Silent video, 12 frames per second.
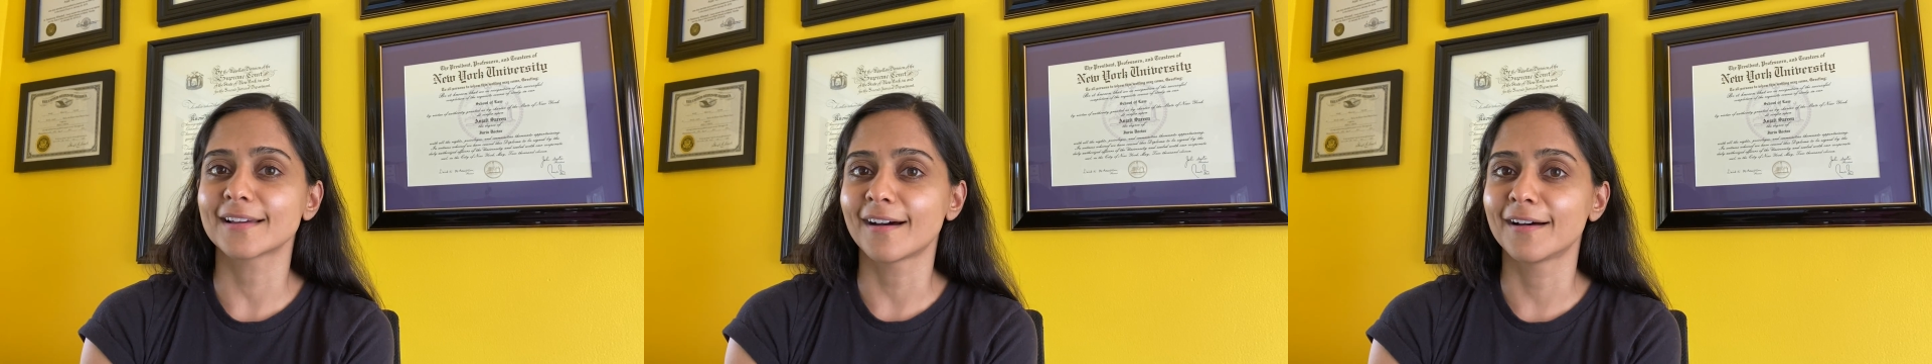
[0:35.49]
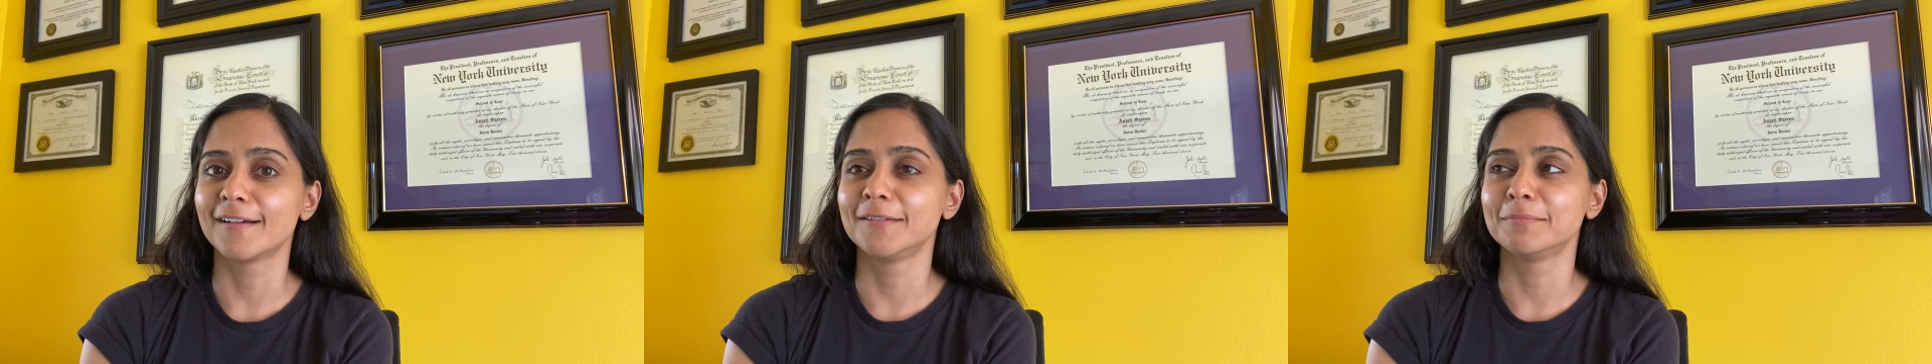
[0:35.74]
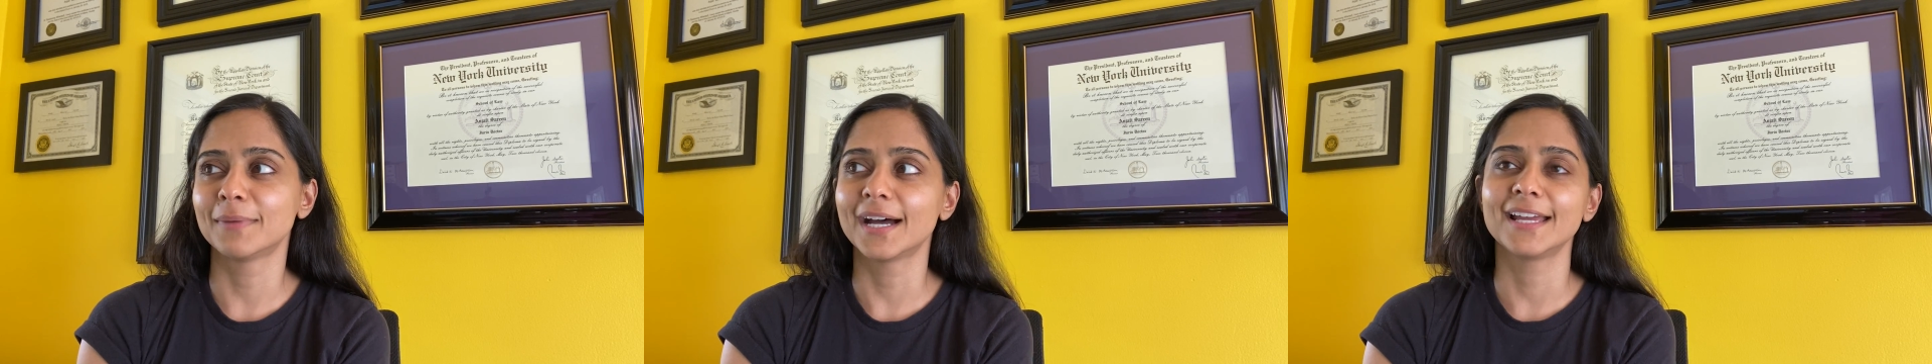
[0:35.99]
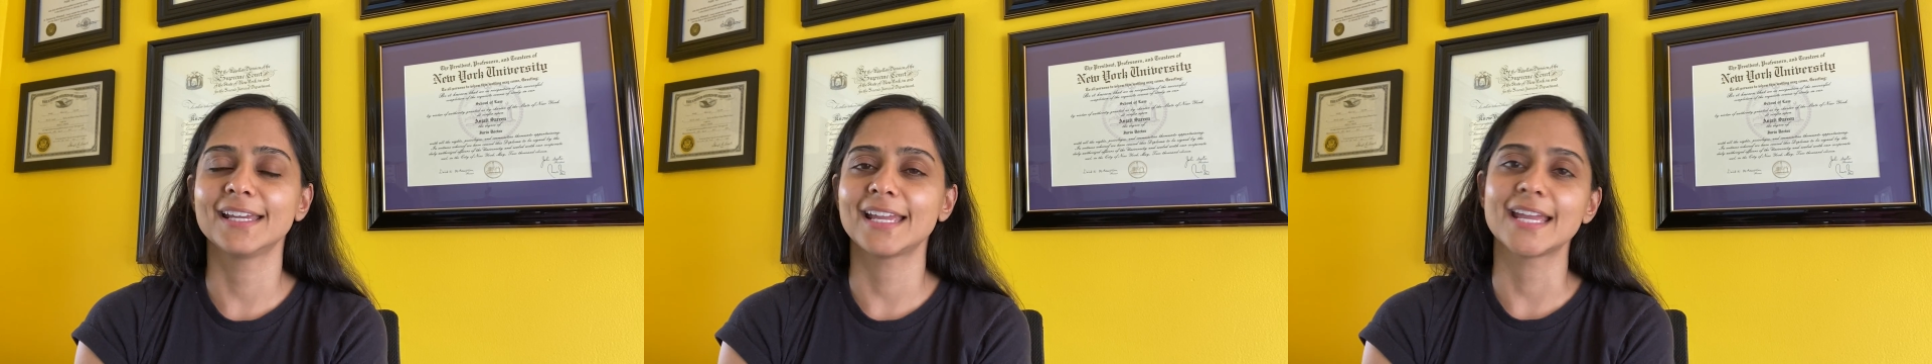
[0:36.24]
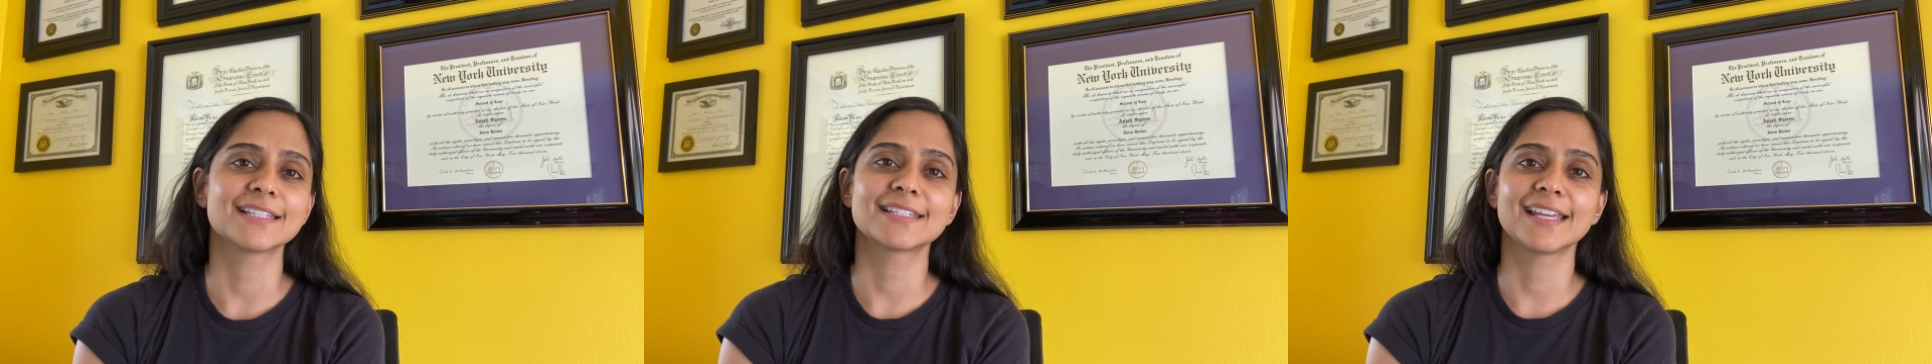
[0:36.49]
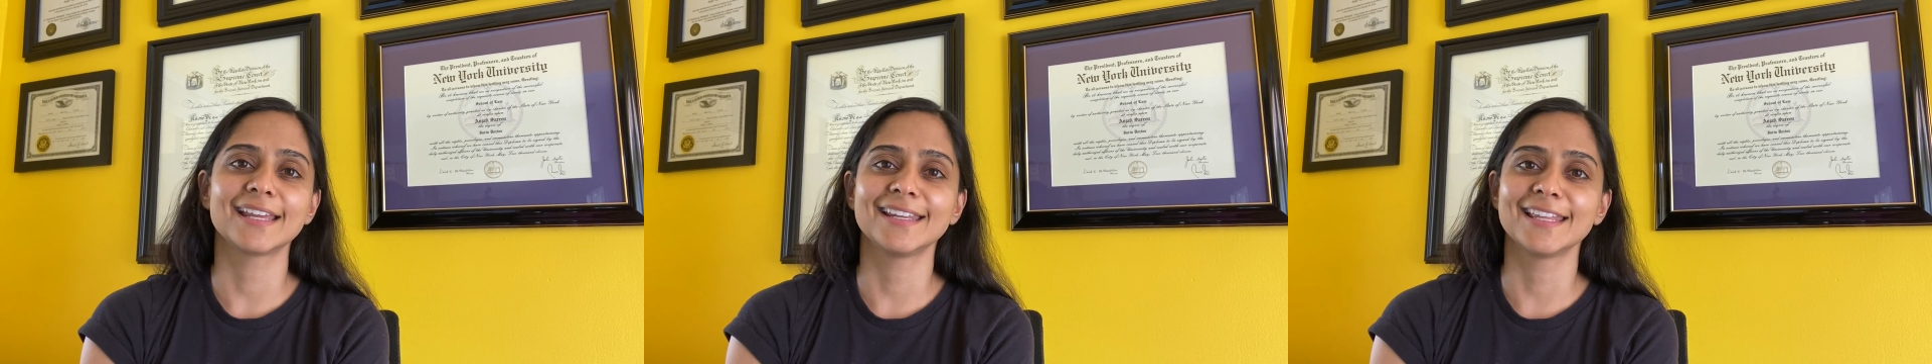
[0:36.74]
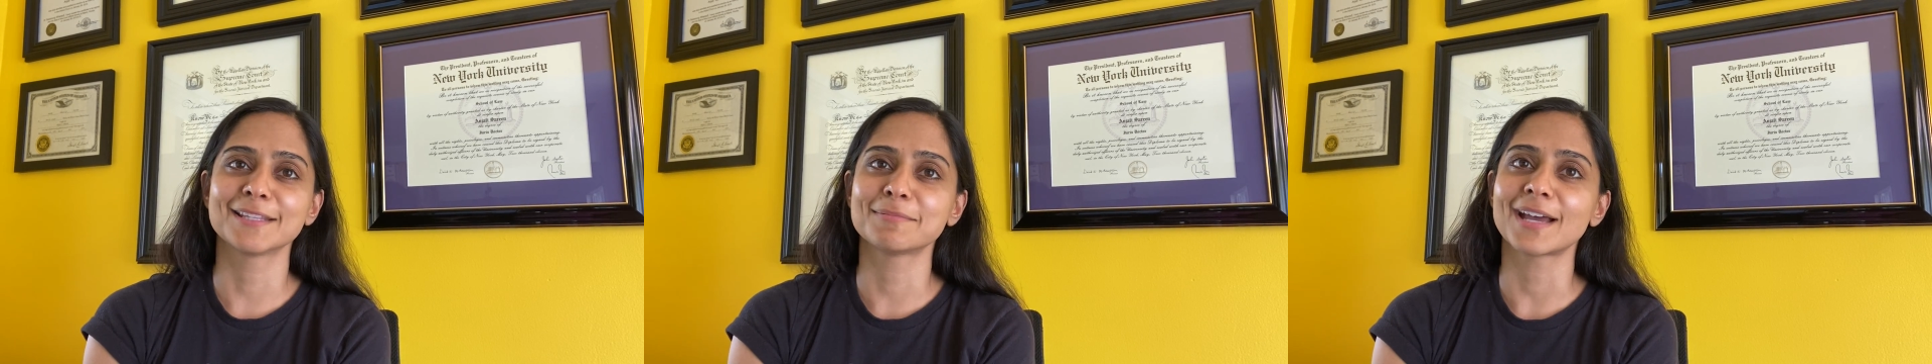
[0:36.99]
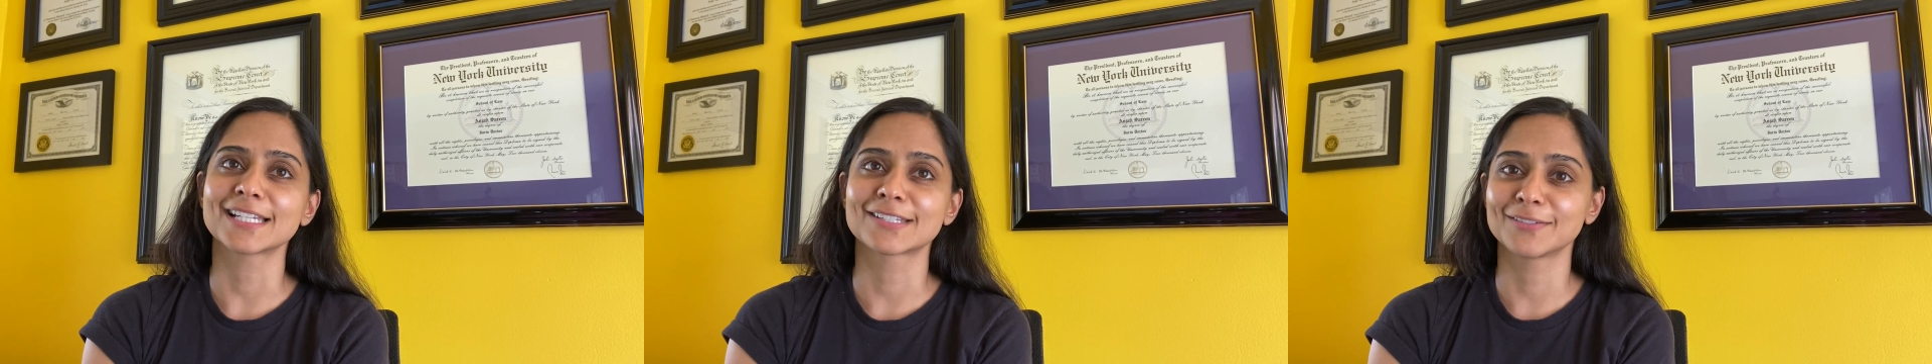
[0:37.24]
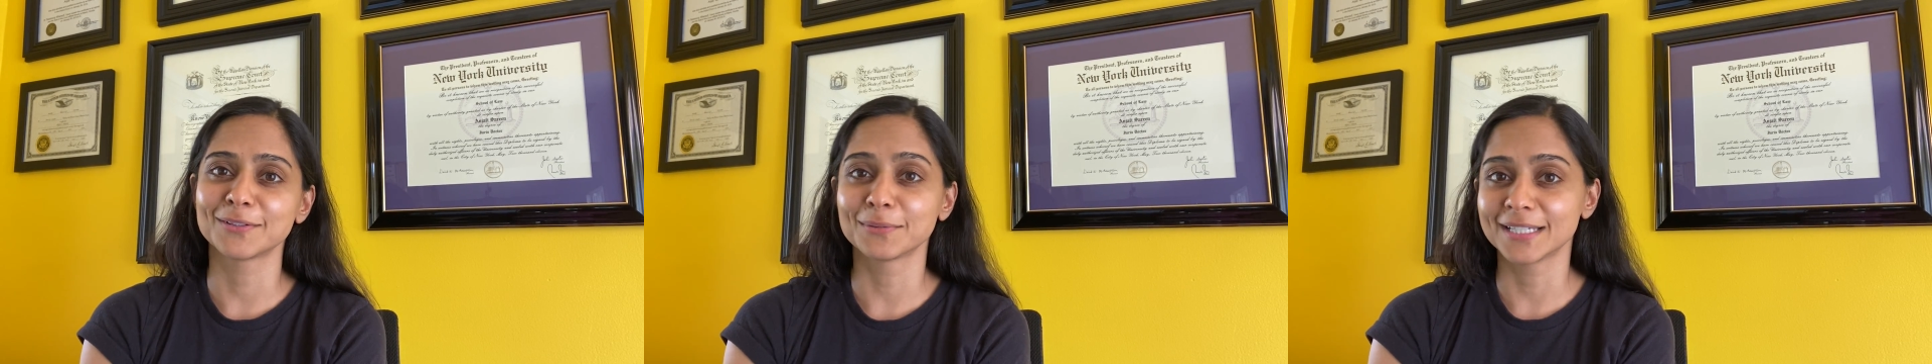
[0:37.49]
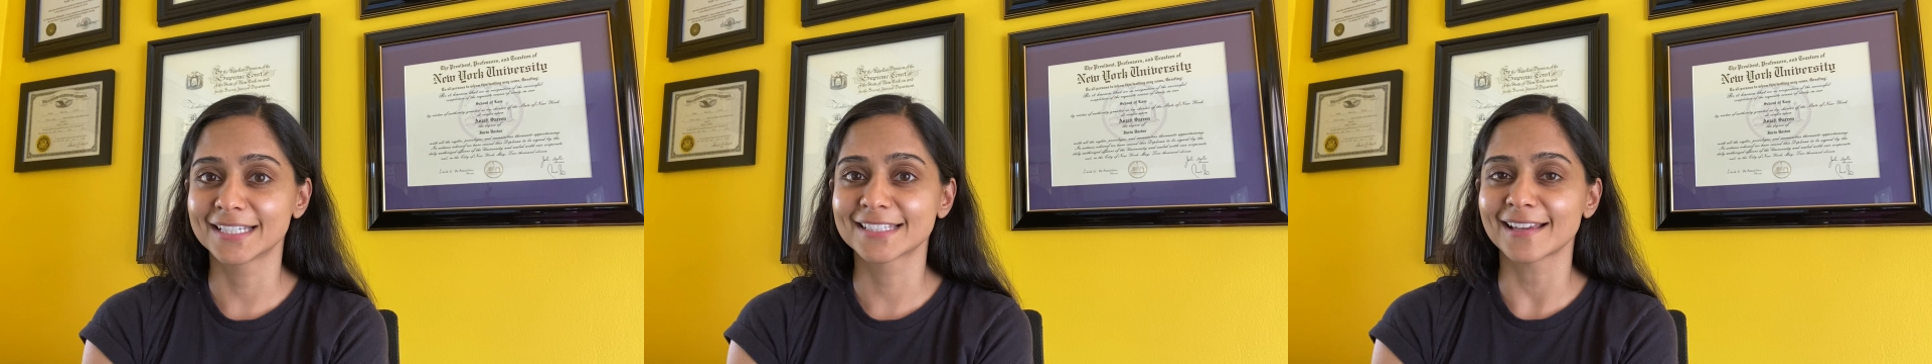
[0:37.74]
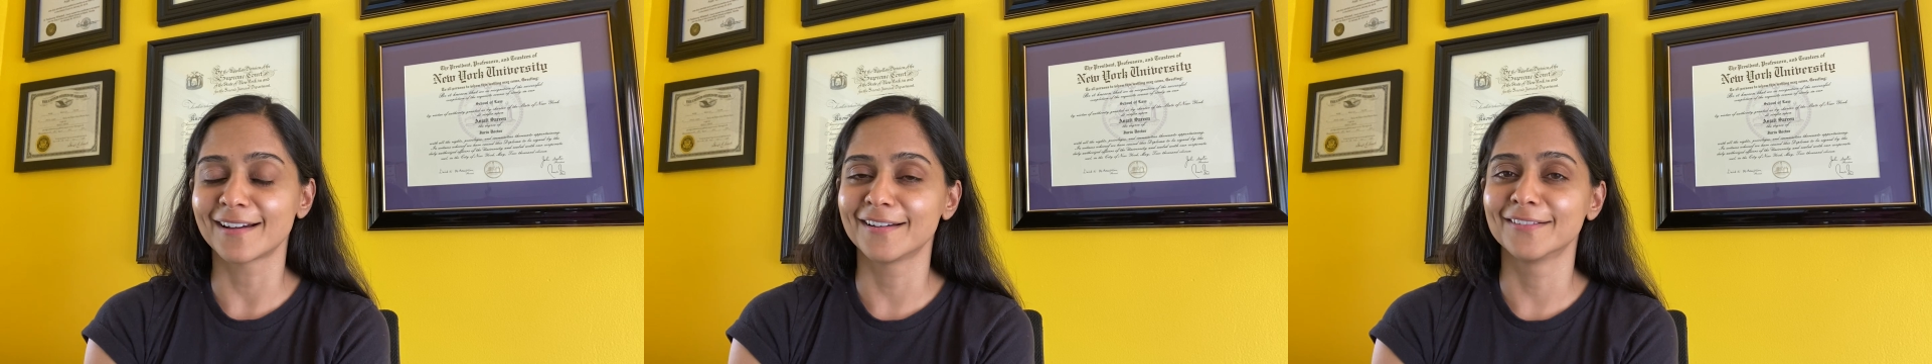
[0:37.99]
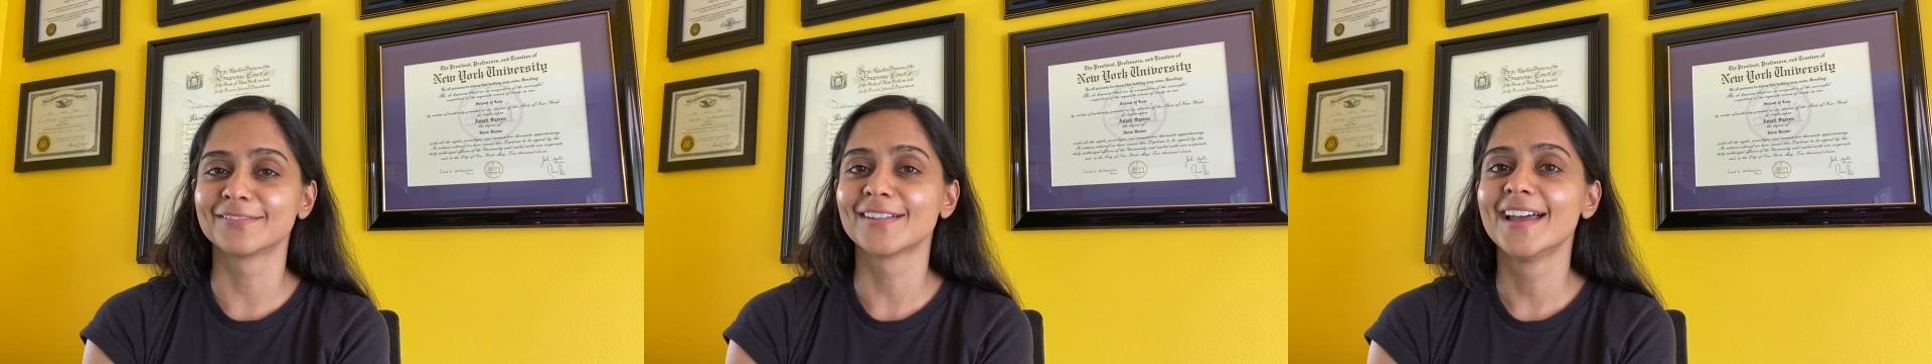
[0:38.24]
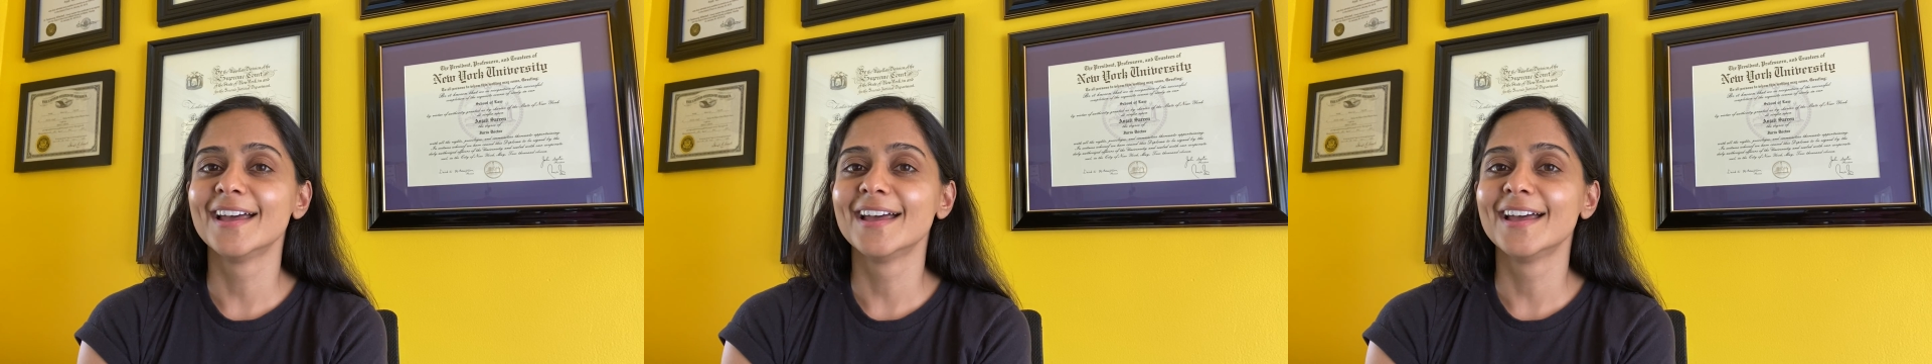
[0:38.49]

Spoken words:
on my handstand in the past few weeks of